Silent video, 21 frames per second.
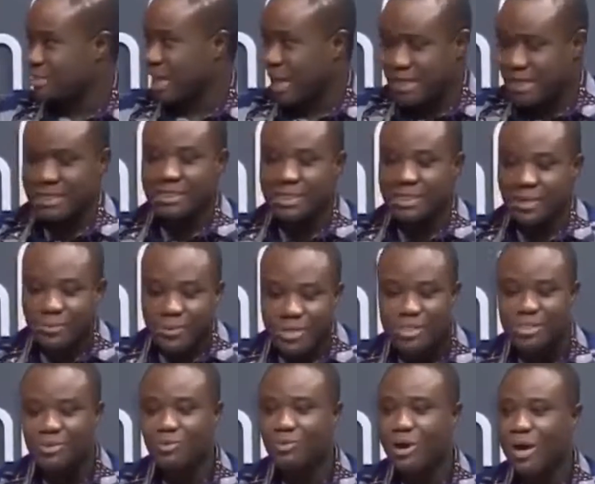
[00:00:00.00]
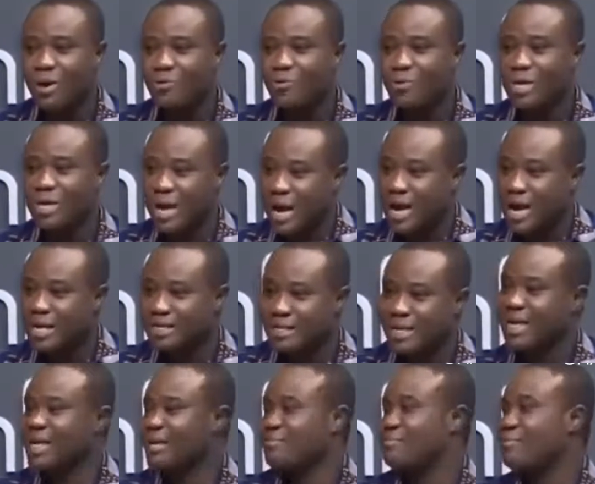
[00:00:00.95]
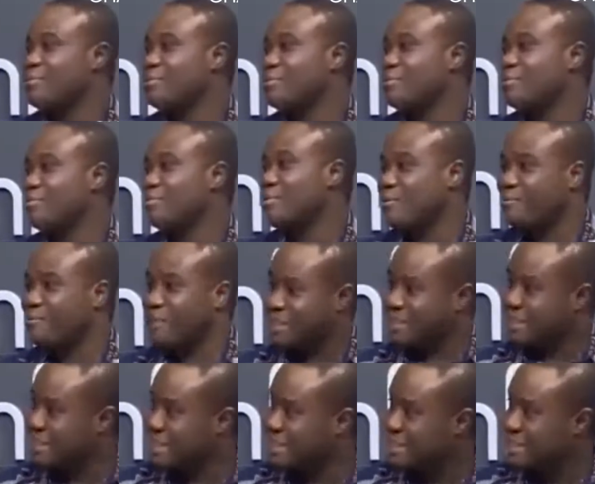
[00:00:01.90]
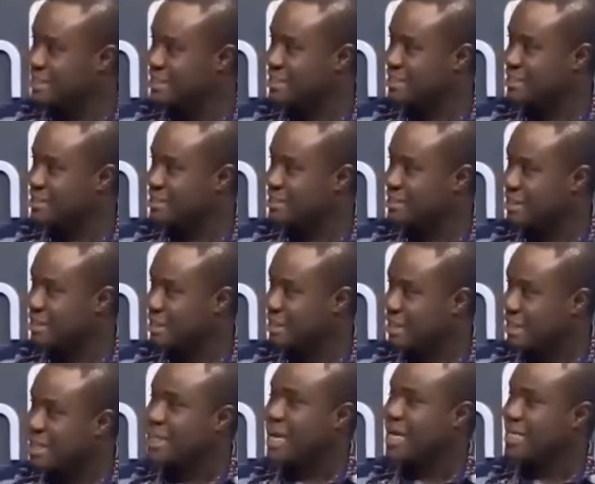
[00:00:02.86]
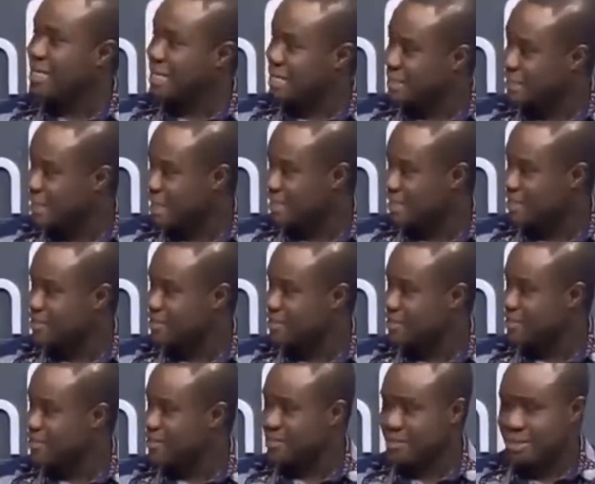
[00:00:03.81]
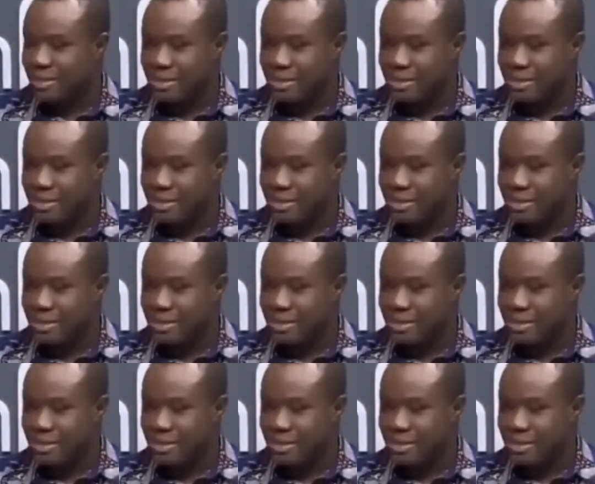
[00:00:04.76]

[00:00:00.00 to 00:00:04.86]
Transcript: And it is the reason why we had that level of agitation in Adenta. Mm.